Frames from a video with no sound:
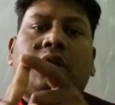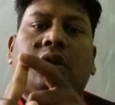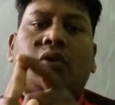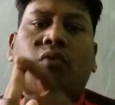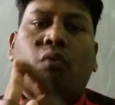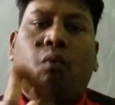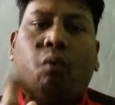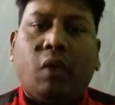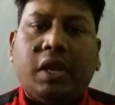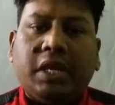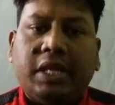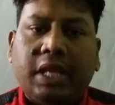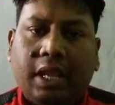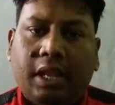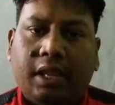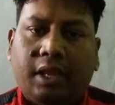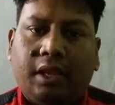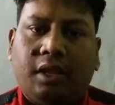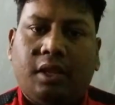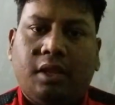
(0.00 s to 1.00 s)

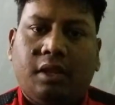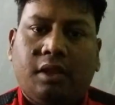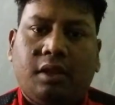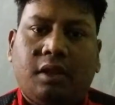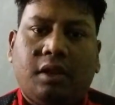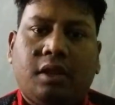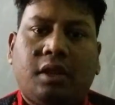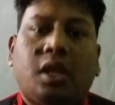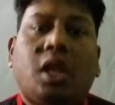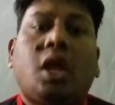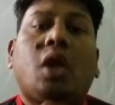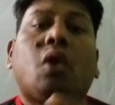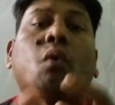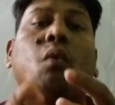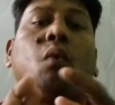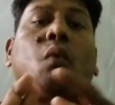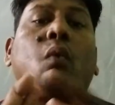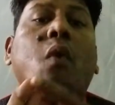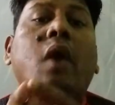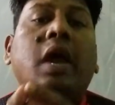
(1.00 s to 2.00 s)
reading,
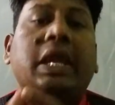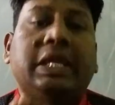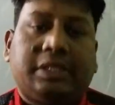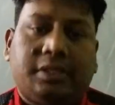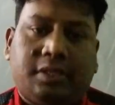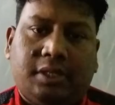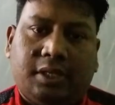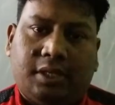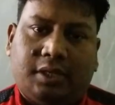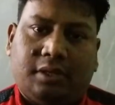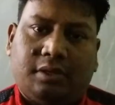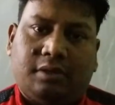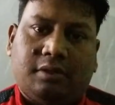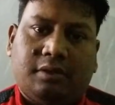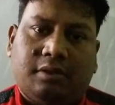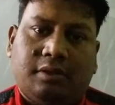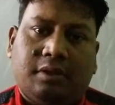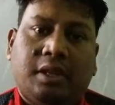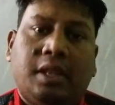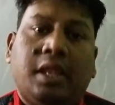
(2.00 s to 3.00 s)
writing,
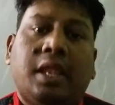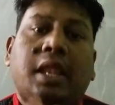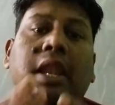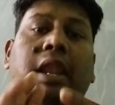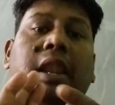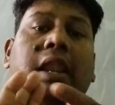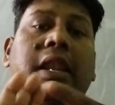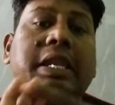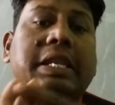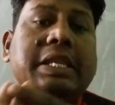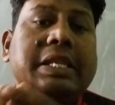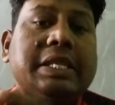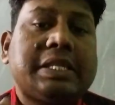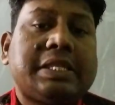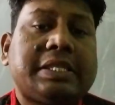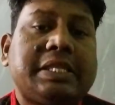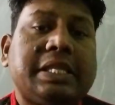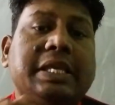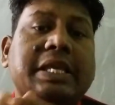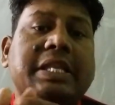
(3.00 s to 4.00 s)

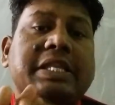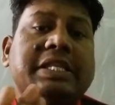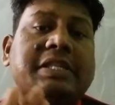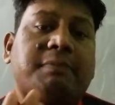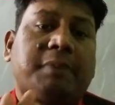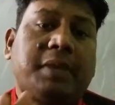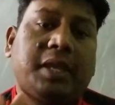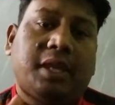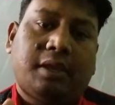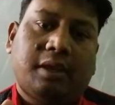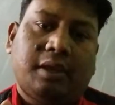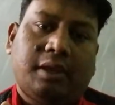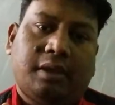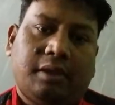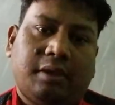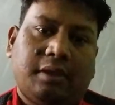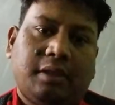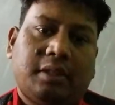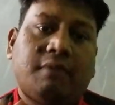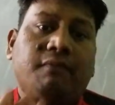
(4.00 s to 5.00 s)
listening, and speaking,
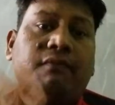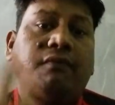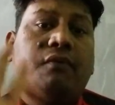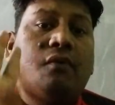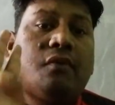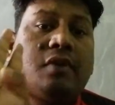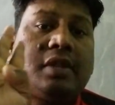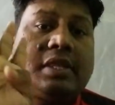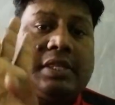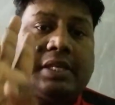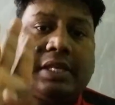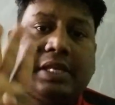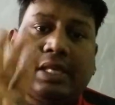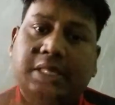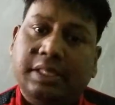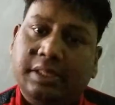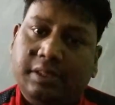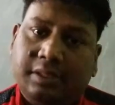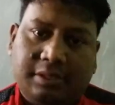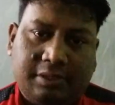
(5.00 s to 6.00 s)
the four
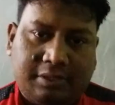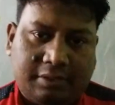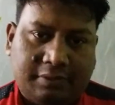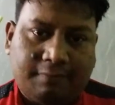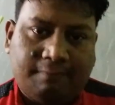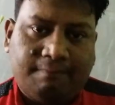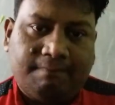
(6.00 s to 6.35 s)
skills.